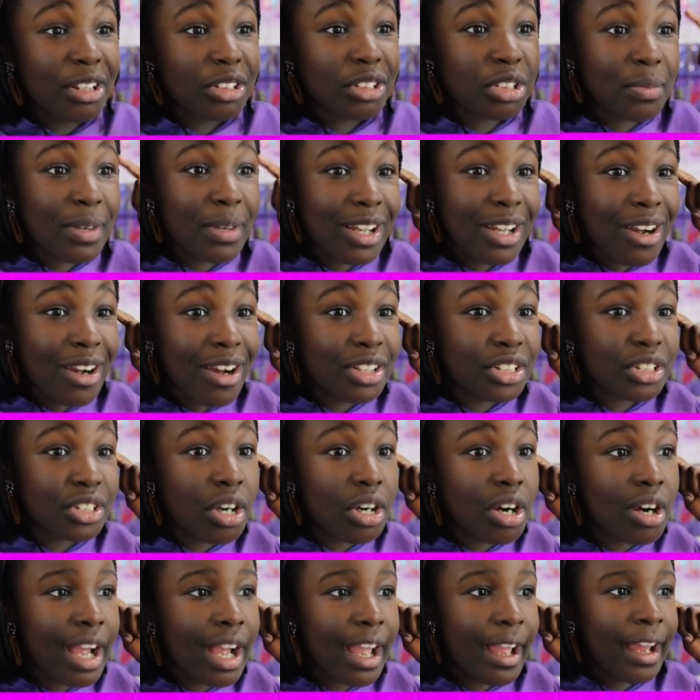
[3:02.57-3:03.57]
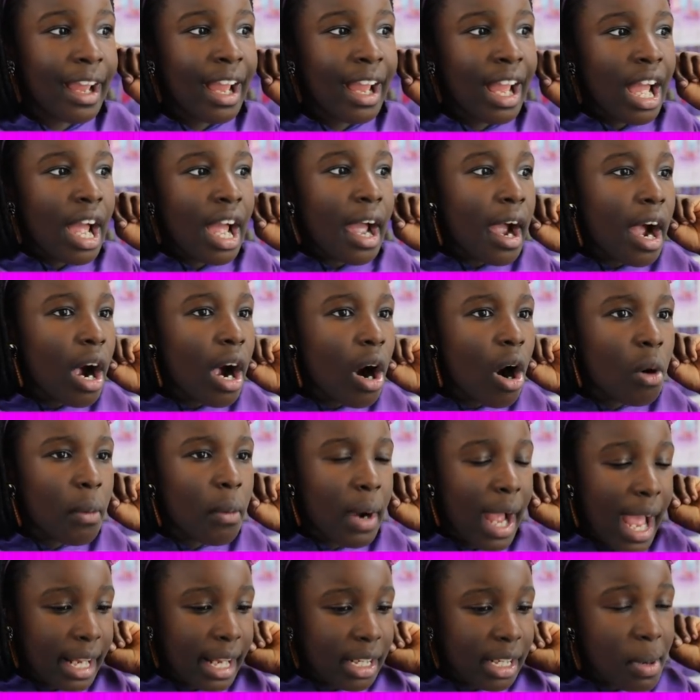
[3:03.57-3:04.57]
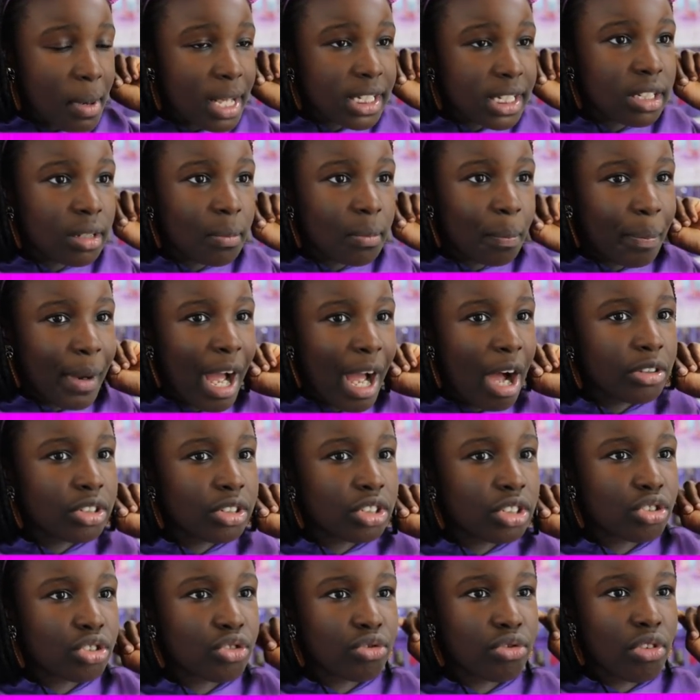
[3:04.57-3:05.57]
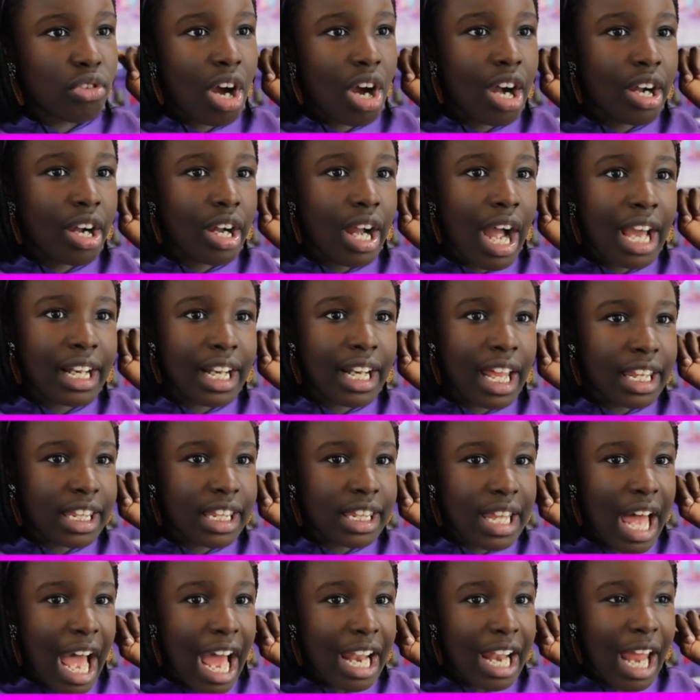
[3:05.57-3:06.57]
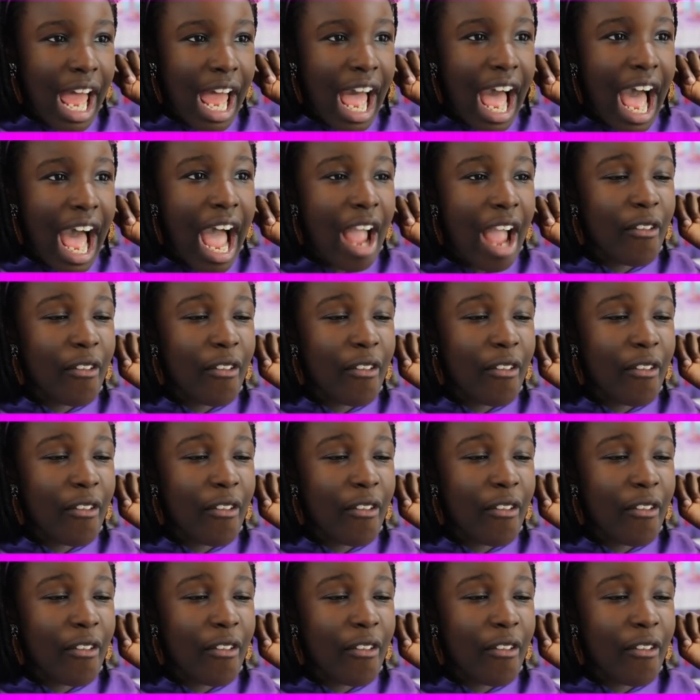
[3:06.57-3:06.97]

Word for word: my gosh. Okay. Oh, anyways, the bell just rung, and I